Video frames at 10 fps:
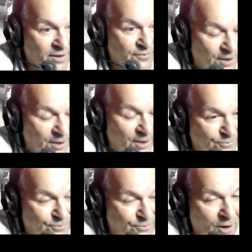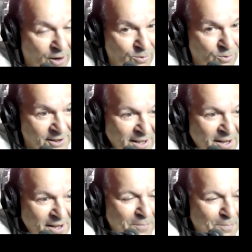or that you felt was
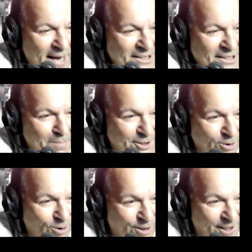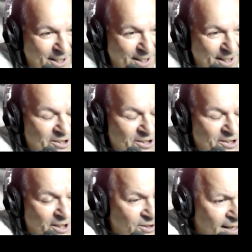the best mentor to give you the
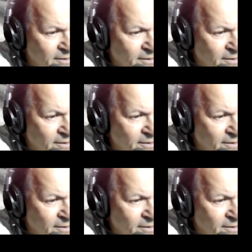skill set?